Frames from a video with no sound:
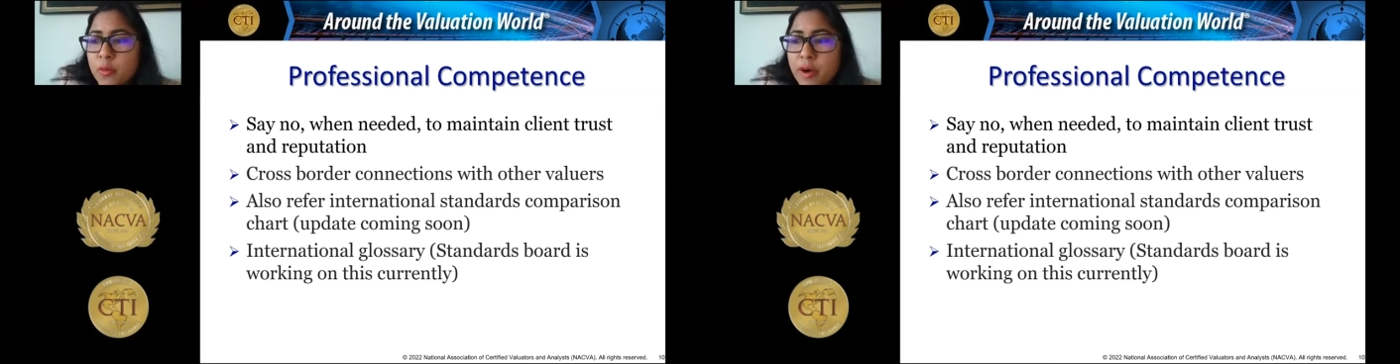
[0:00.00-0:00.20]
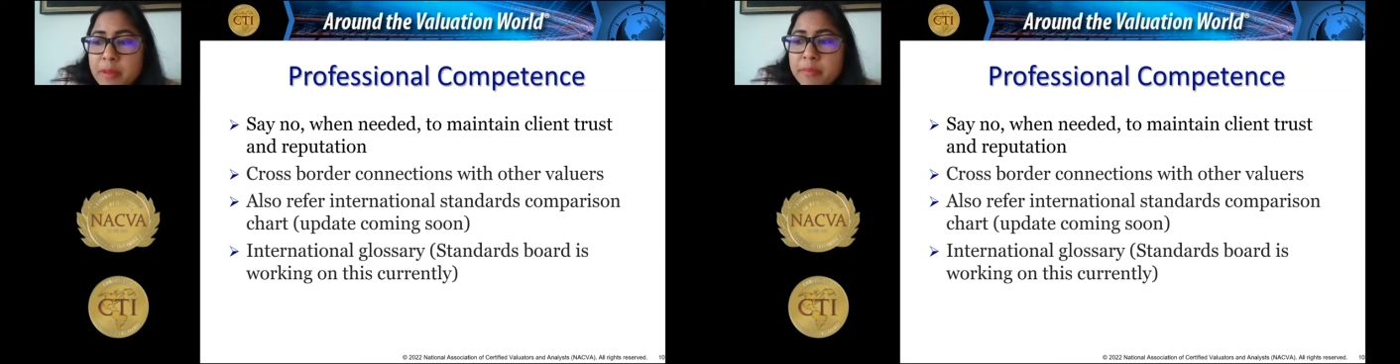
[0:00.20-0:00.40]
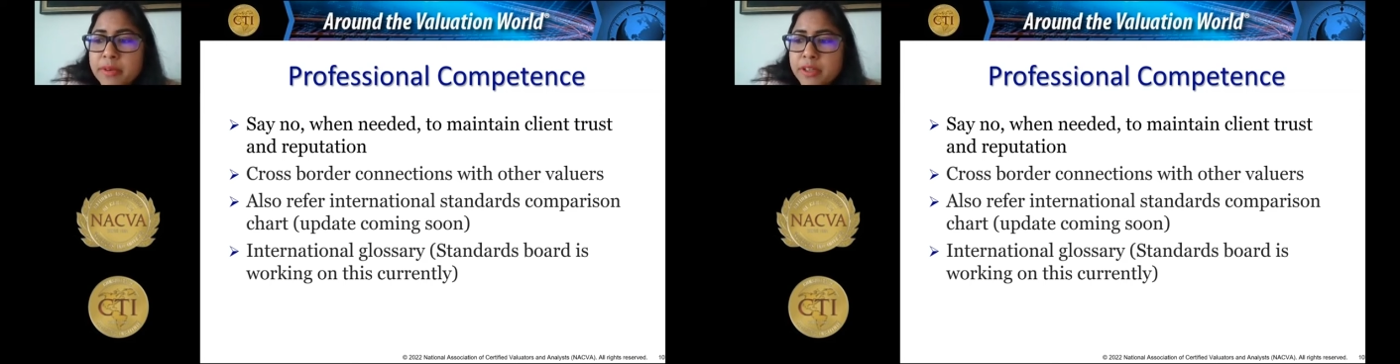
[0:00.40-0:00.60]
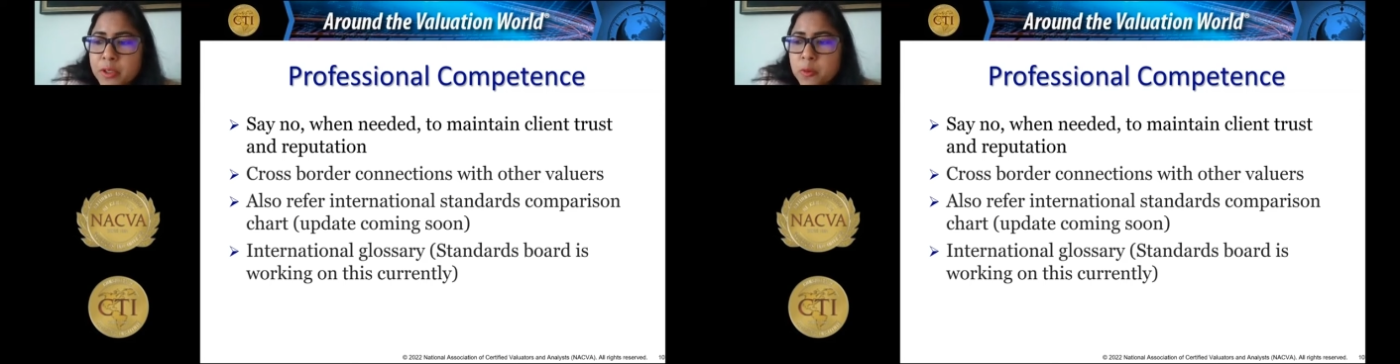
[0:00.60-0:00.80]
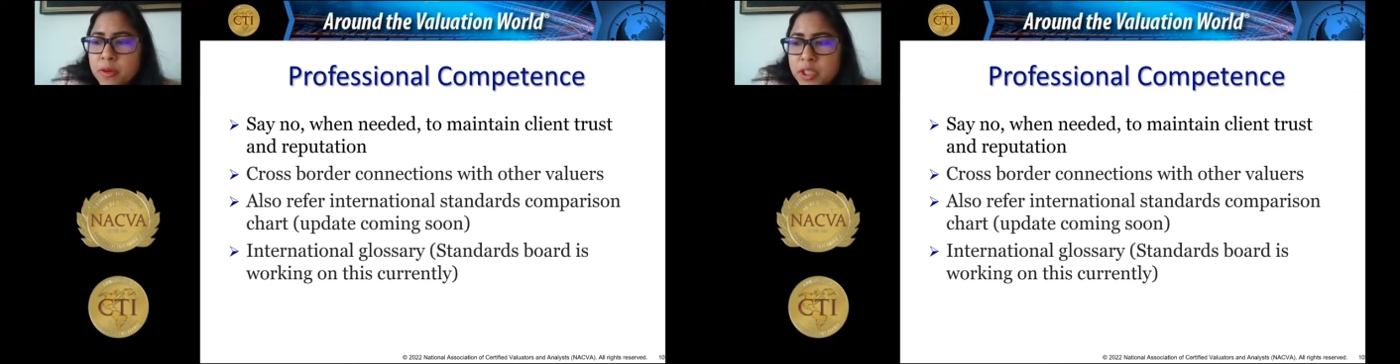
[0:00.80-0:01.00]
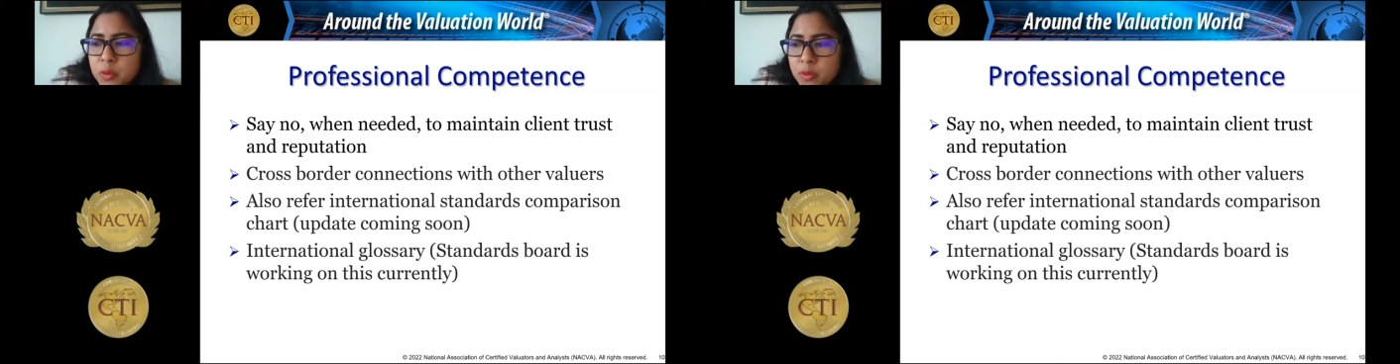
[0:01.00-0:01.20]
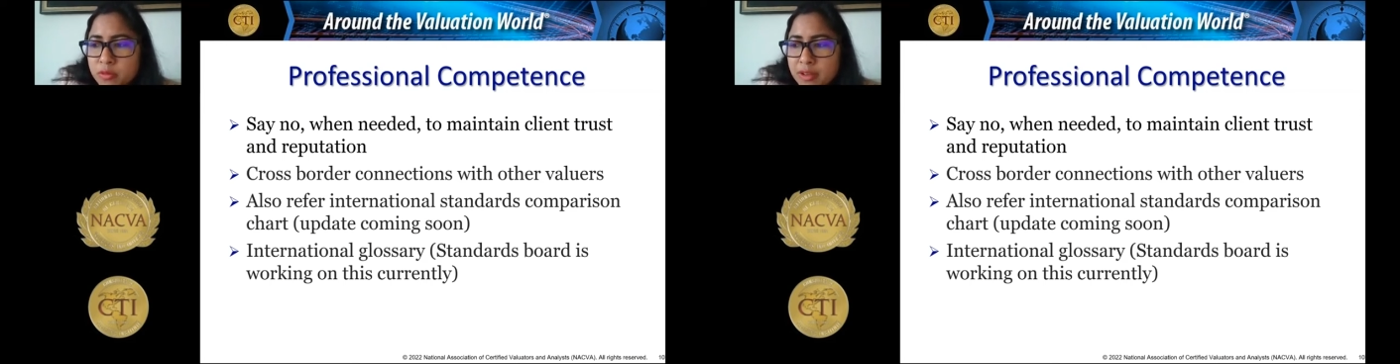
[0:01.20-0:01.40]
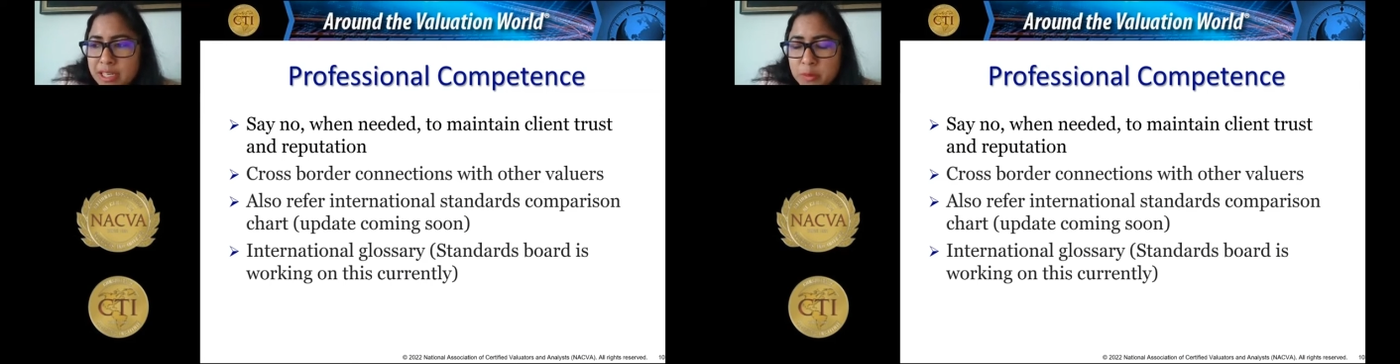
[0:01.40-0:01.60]
requirement to do a
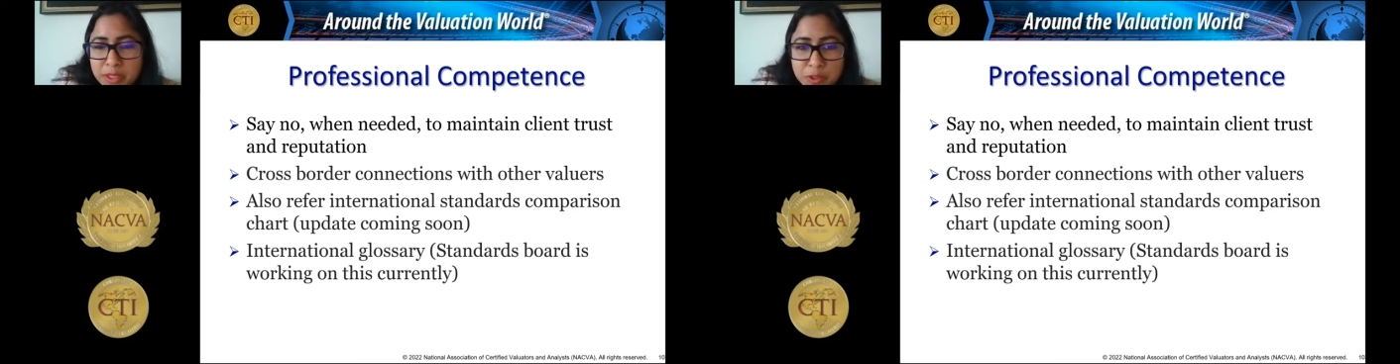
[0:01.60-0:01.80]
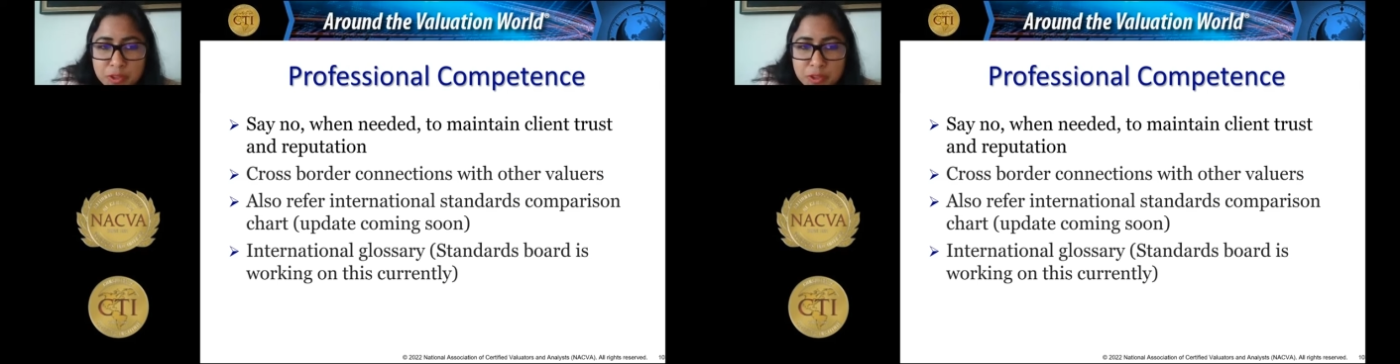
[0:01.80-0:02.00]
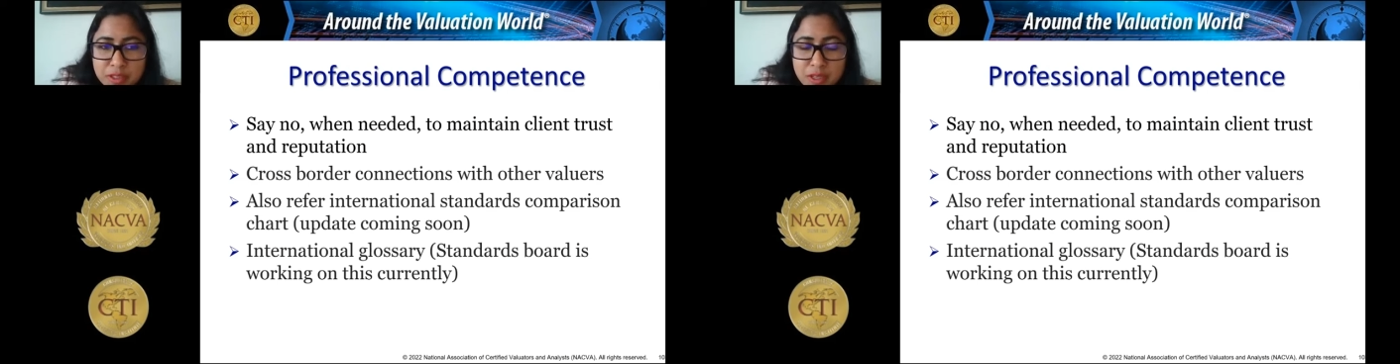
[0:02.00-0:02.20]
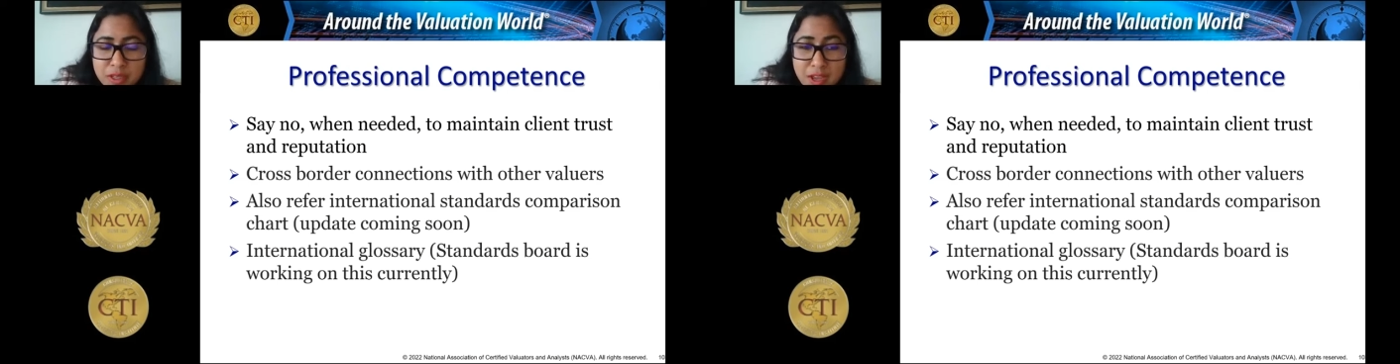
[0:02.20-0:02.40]
US valuation.